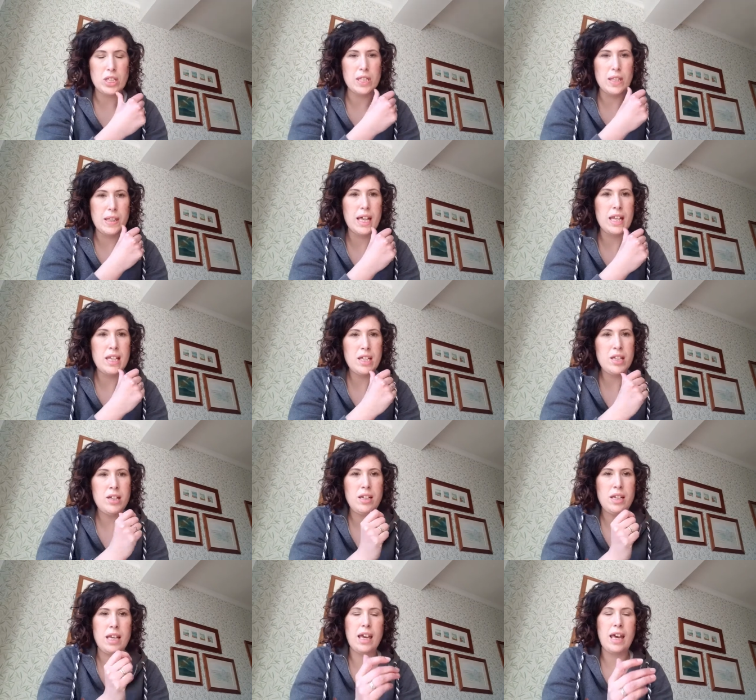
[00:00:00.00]
So they're
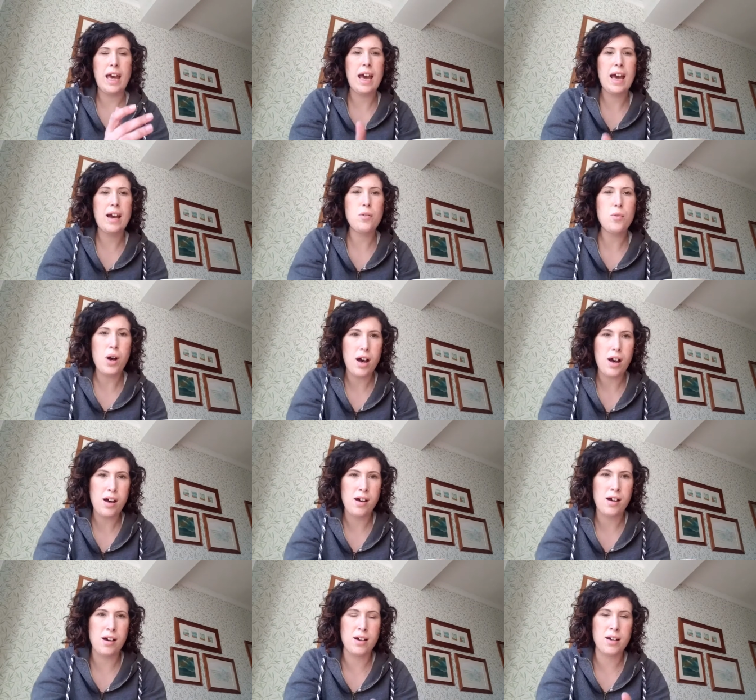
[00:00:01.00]
learning how
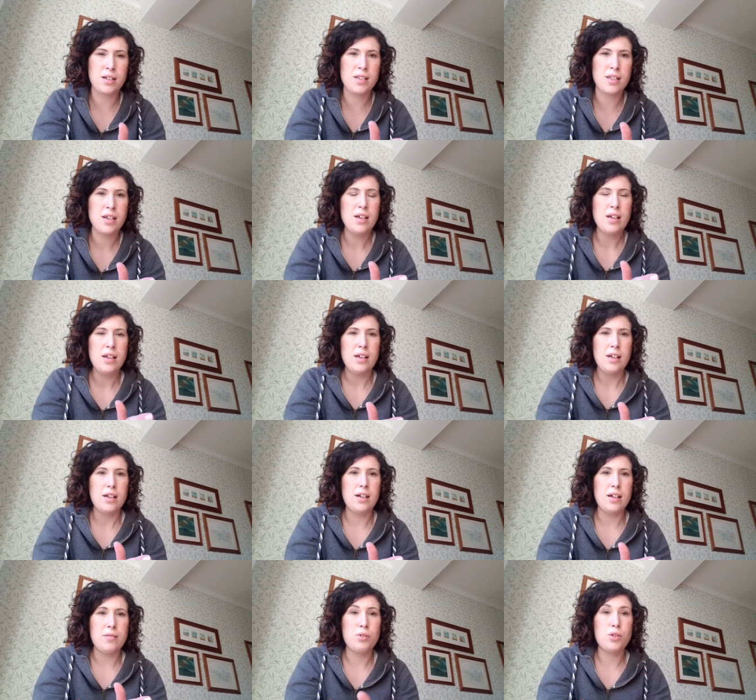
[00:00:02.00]
hard
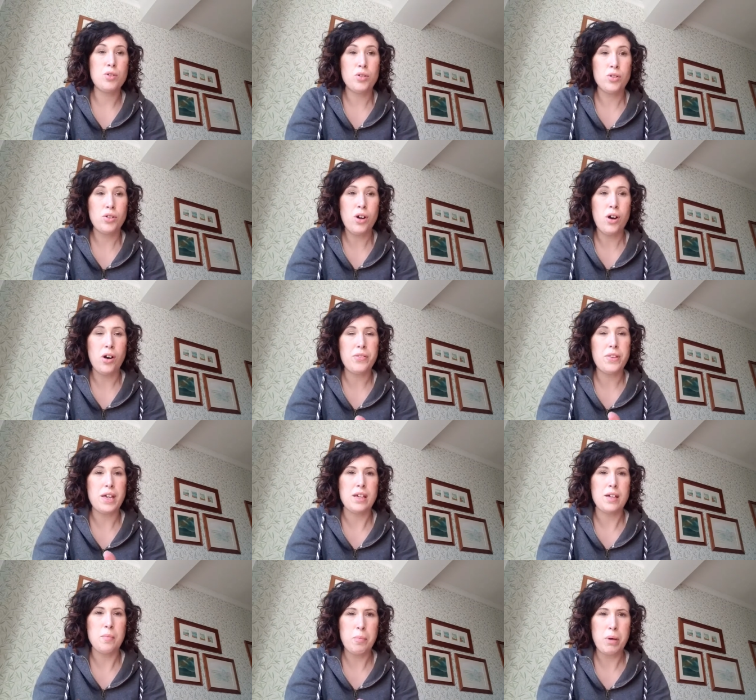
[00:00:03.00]
or not
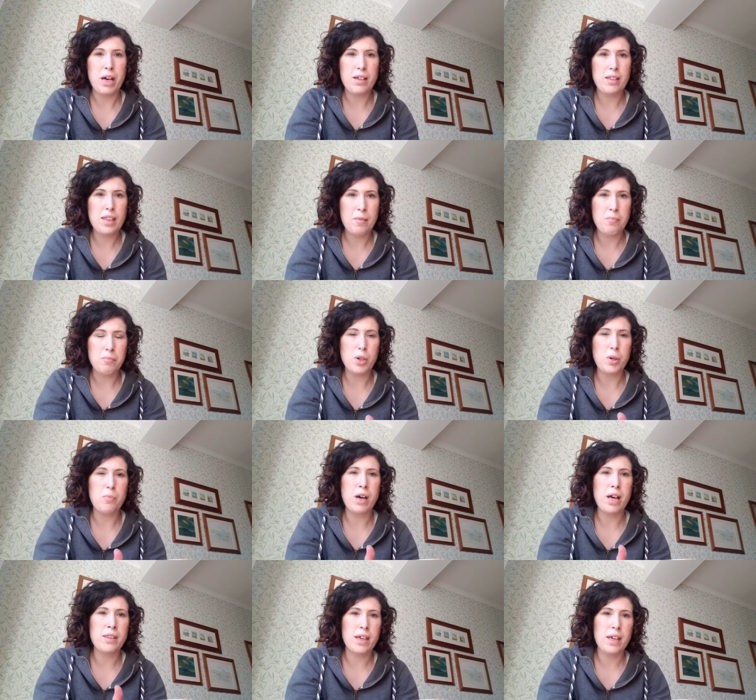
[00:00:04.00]
they can bite their
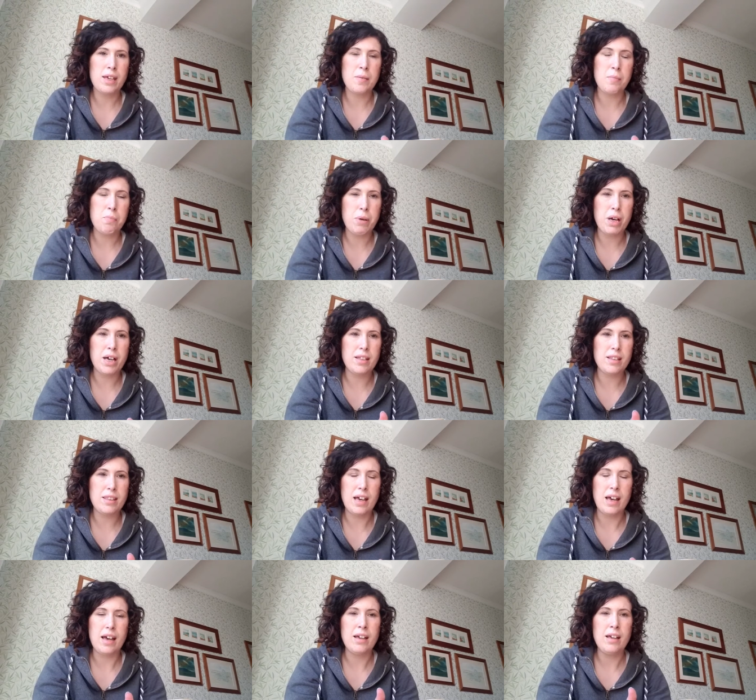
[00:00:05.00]
mum and they can bite
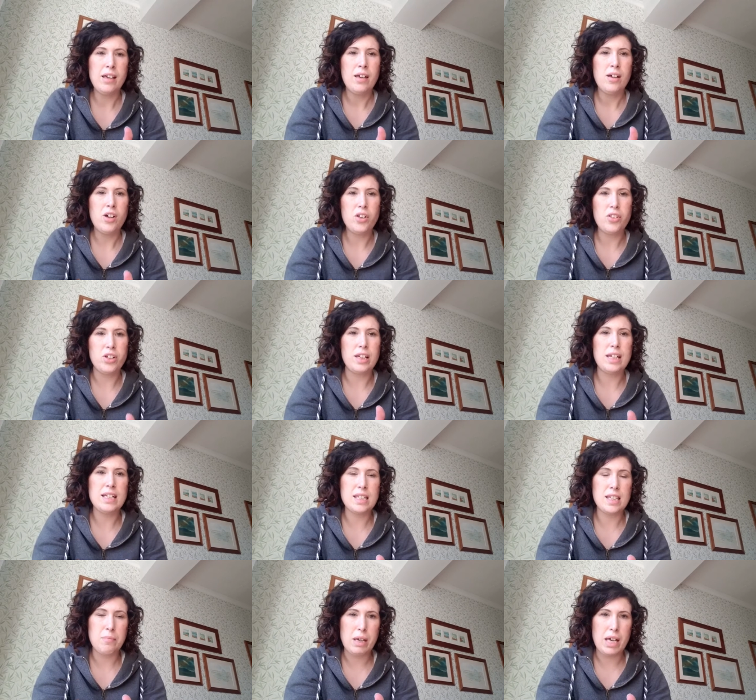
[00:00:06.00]
their other
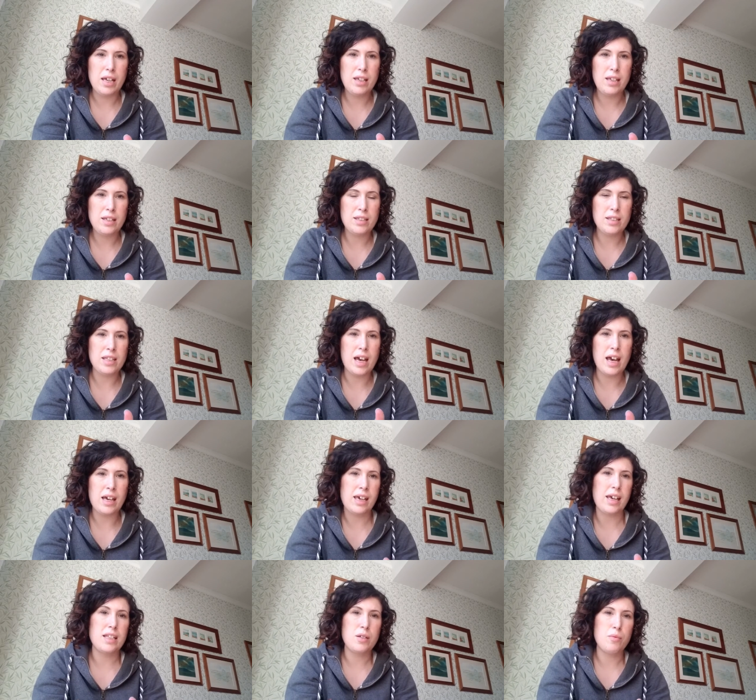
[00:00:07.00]
litter mates
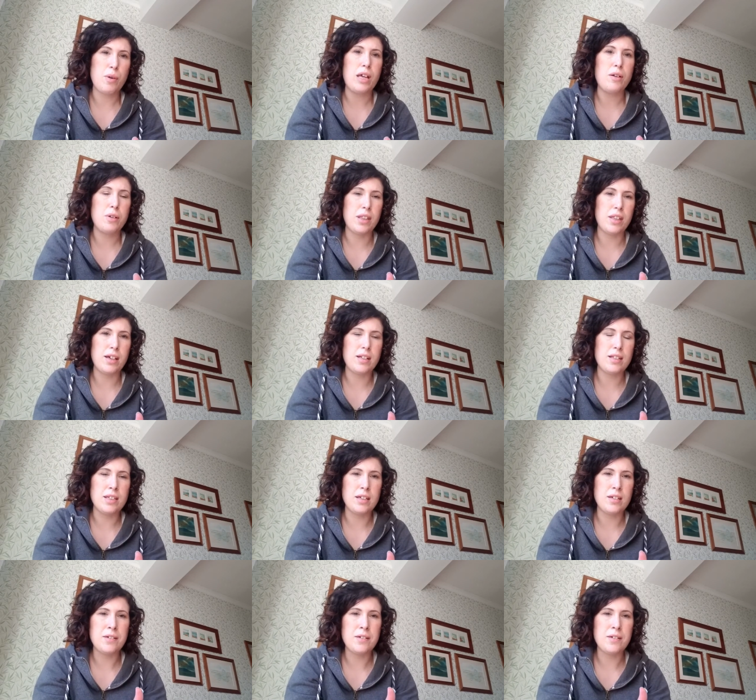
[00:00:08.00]
and get away with it.